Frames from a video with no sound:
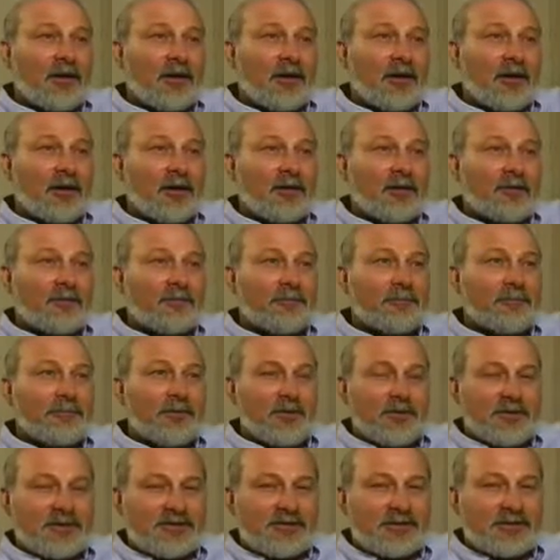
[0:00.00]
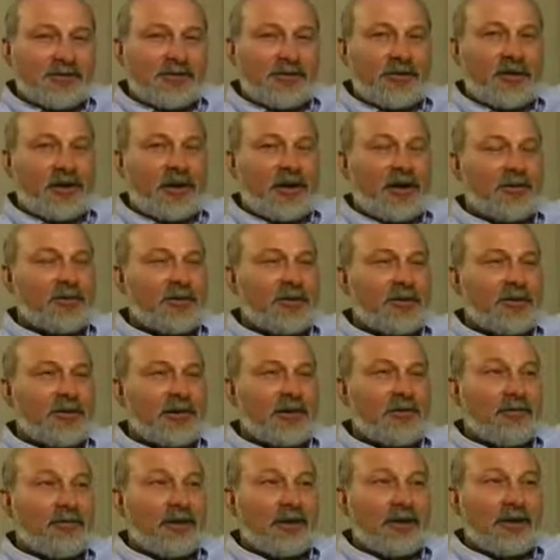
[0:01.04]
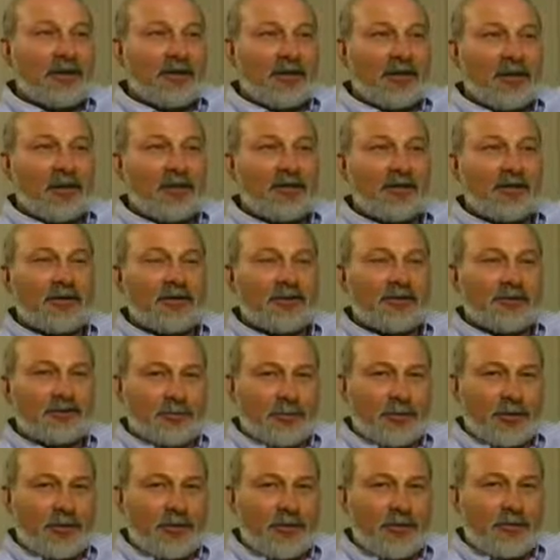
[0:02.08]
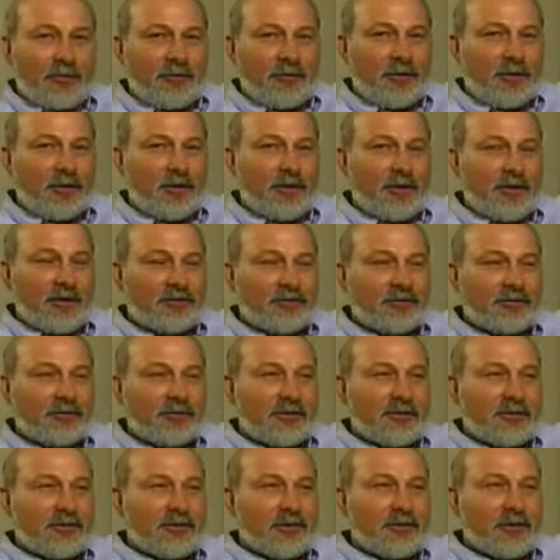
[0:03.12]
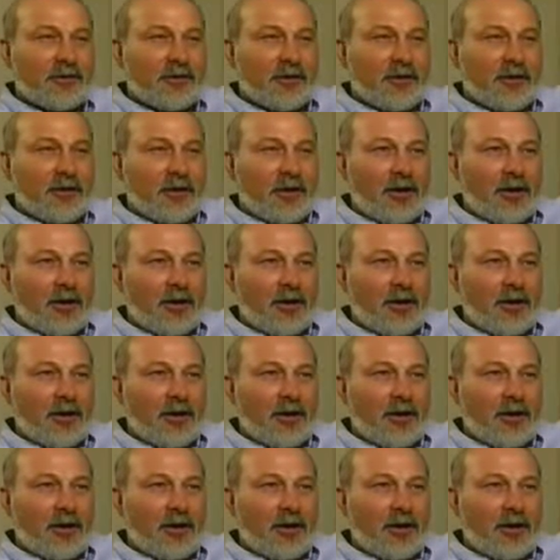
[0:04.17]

the missions that I had been given, and in later years working for the OSGs,